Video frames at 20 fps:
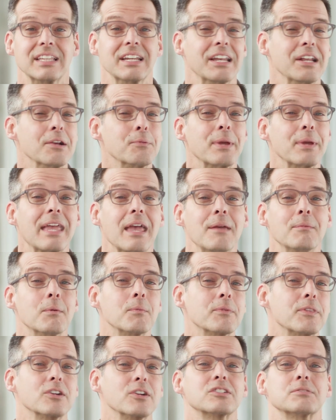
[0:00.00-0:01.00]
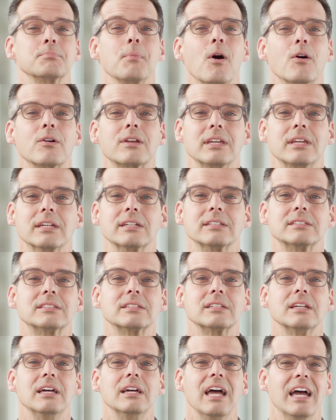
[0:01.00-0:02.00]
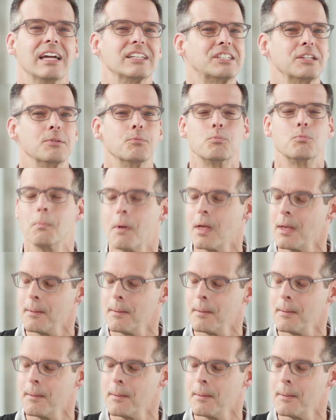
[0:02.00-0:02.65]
and here we came in with our small kids. And she